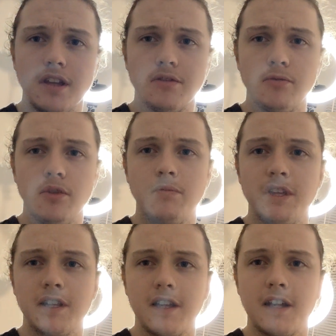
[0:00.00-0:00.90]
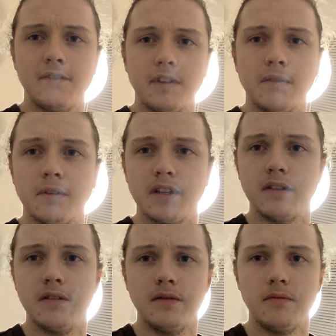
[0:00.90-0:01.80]
It really means a lot if
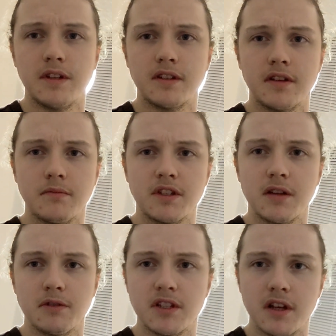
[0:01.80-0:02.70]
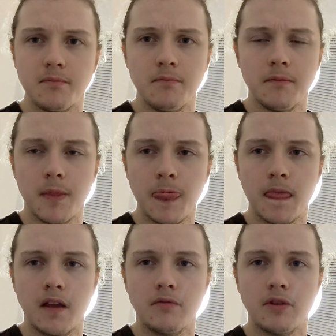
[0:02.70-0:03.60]
anybody wants to come say what's up,
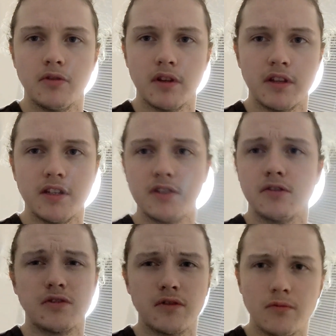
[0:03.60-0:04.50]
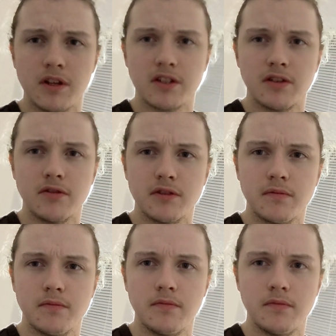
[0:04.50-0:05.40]
whether you're on the East Coast or the West Coast.
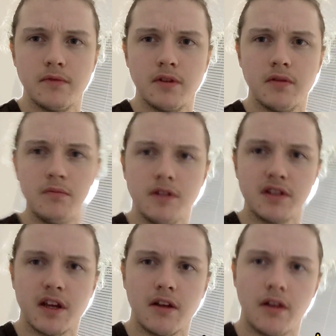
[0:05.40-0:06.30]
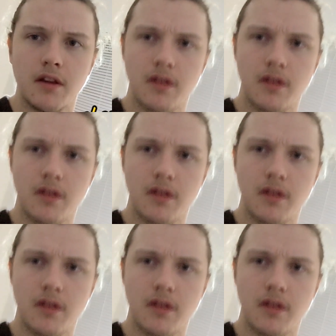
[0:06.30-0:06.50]
Peace out.